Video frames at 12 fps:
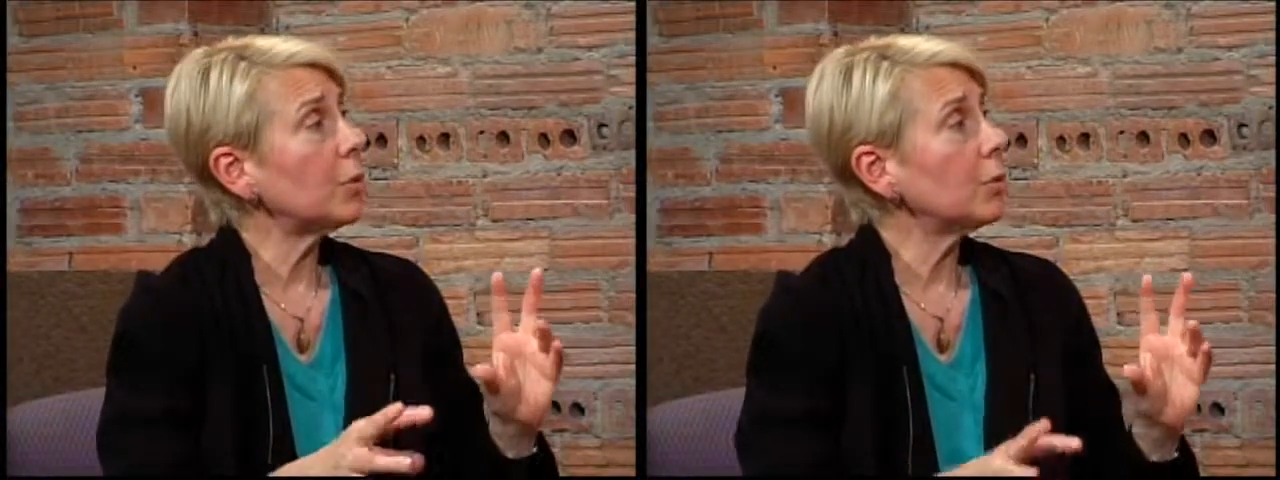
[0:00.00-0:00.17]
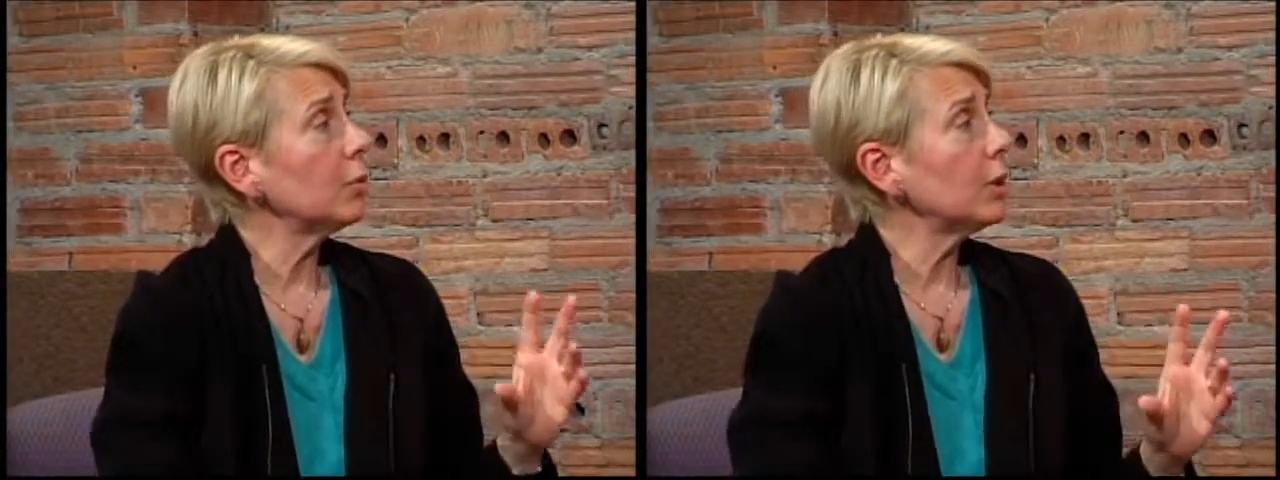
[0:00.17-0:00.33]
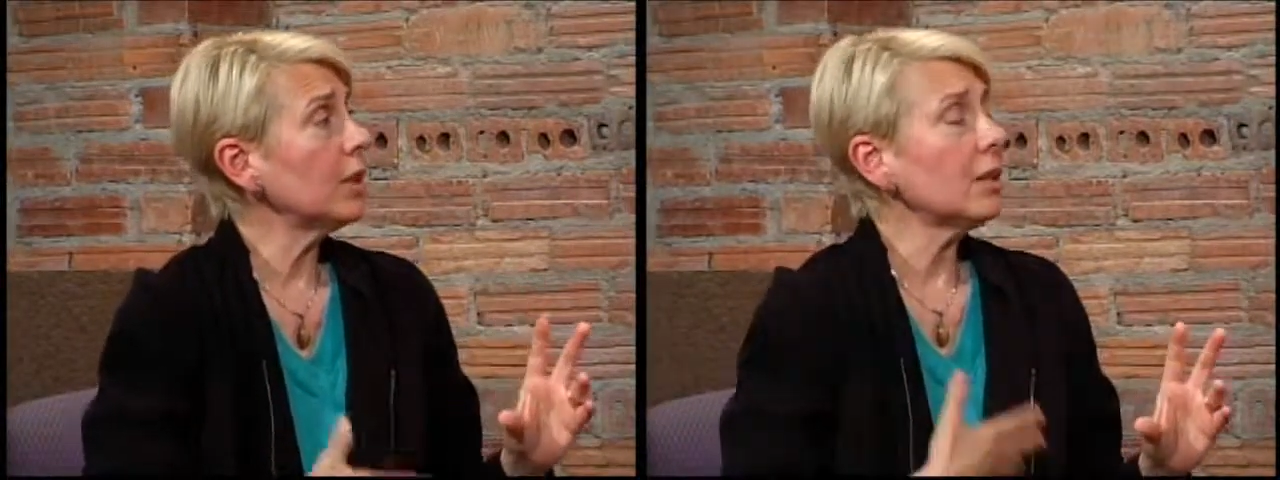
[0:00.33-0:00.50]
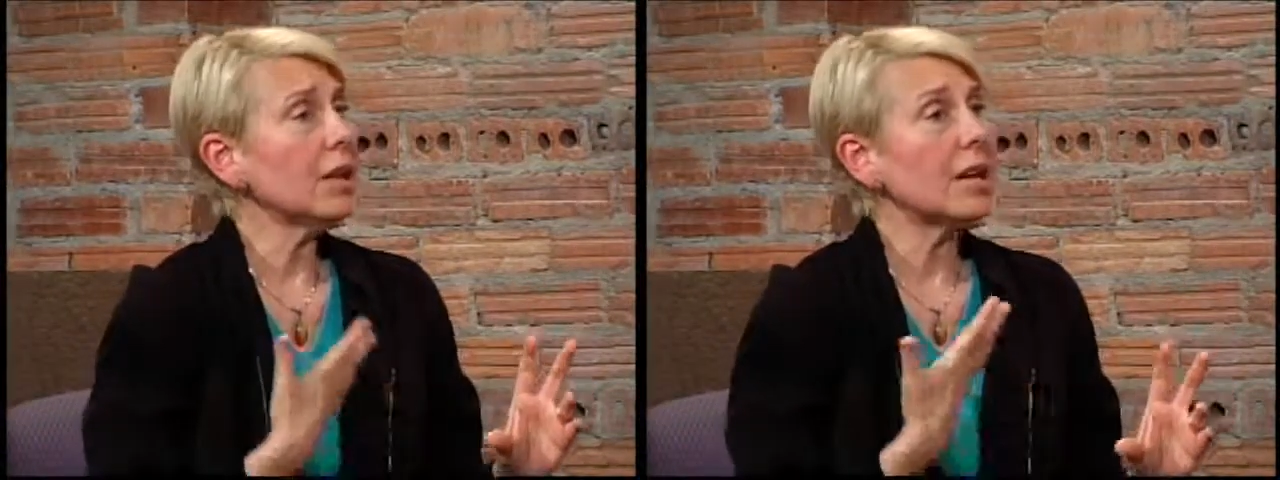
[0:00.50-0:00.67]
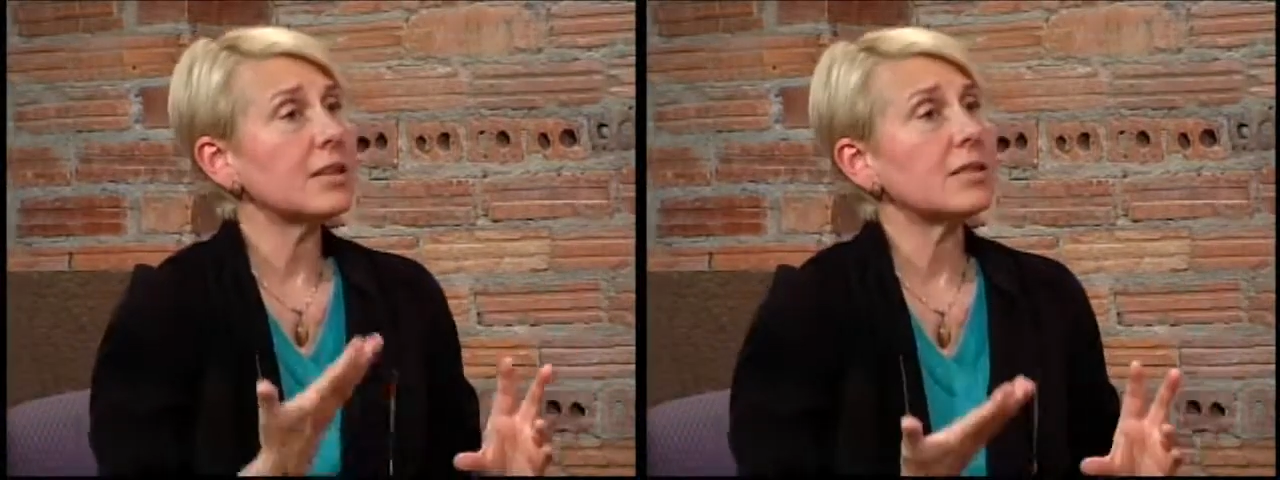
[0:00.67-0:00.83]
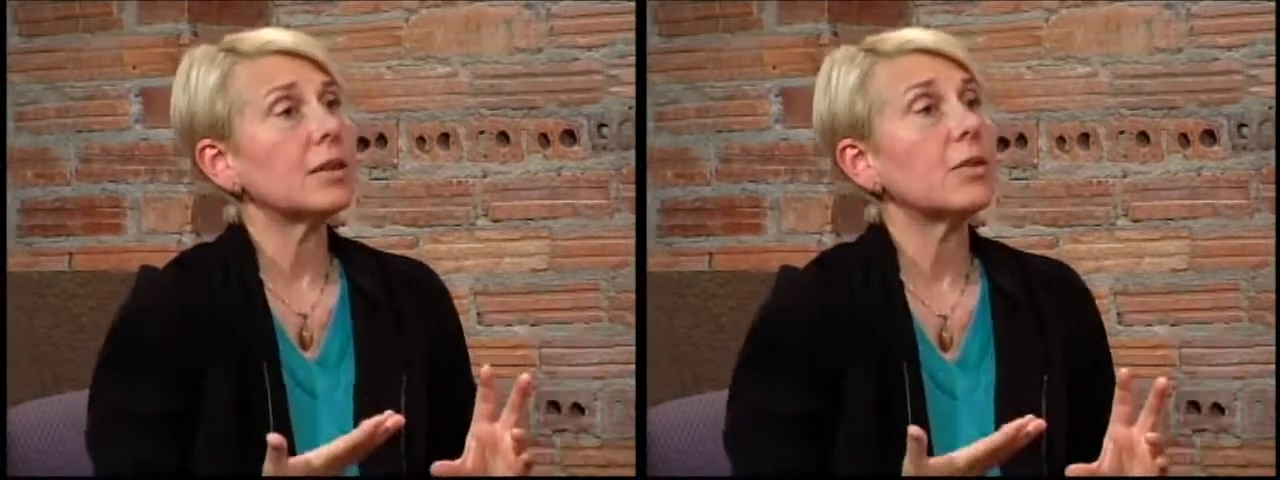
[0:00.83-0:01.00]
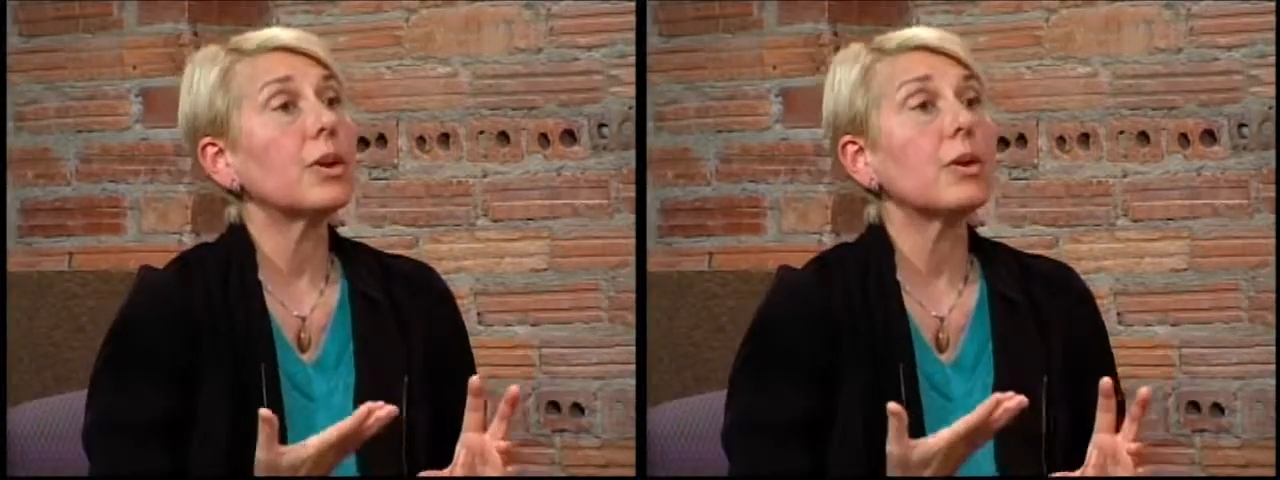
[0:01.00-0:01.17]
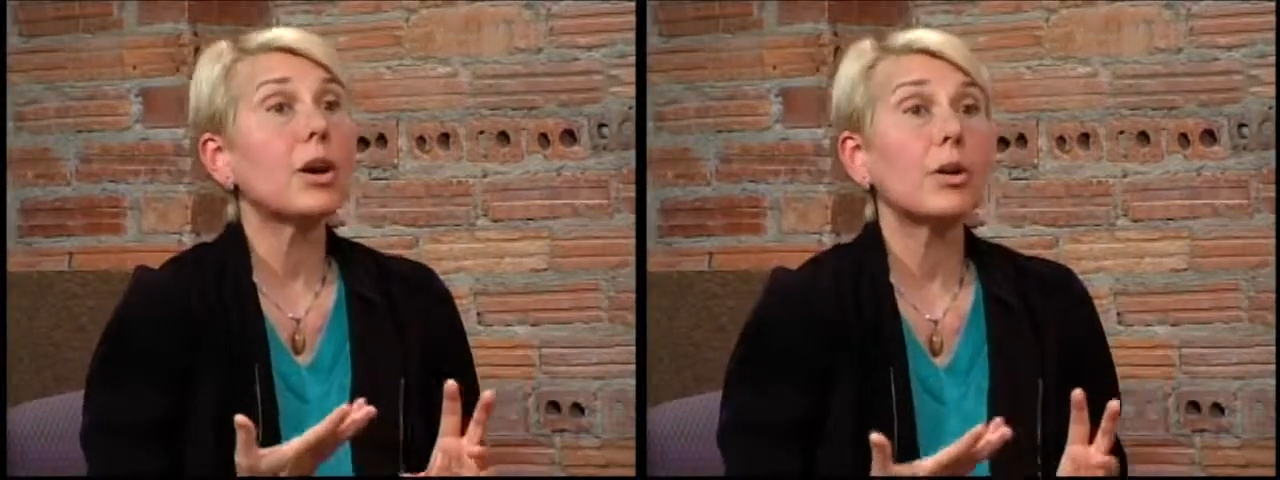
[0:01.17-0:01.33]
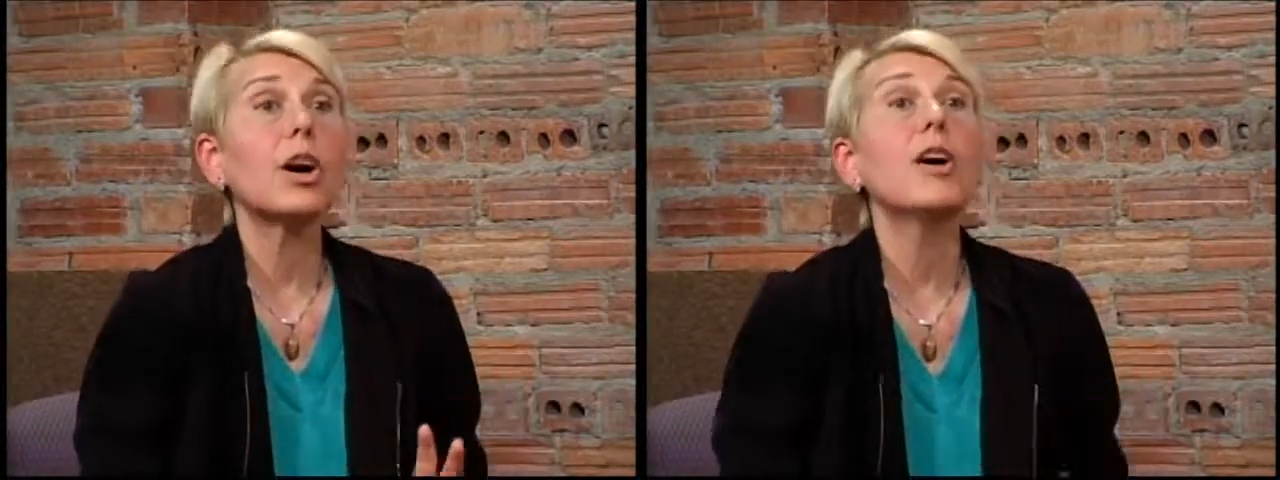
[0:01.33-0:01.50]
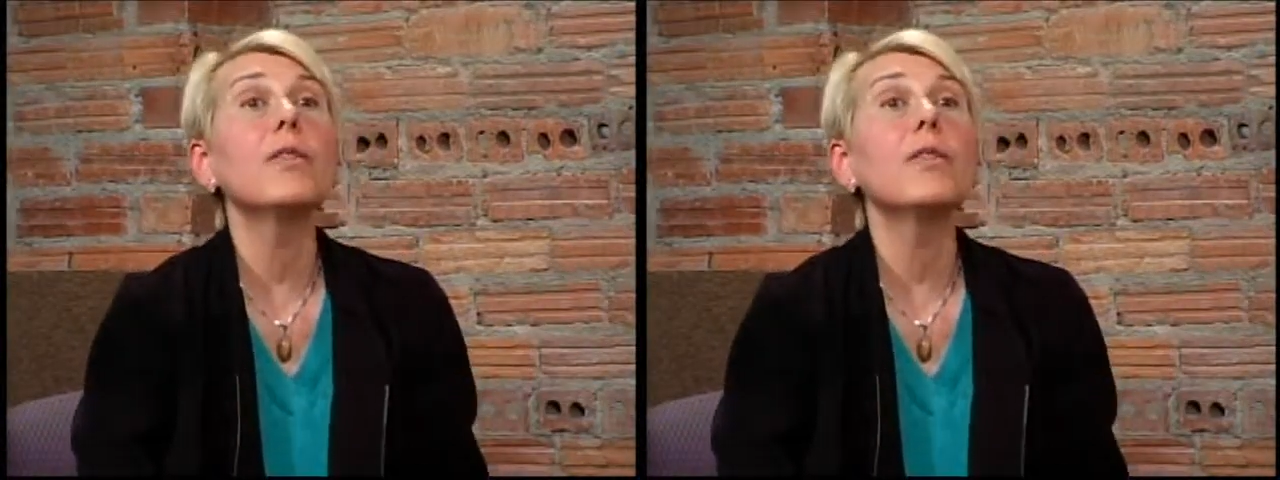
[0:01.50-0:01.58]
people realize that there are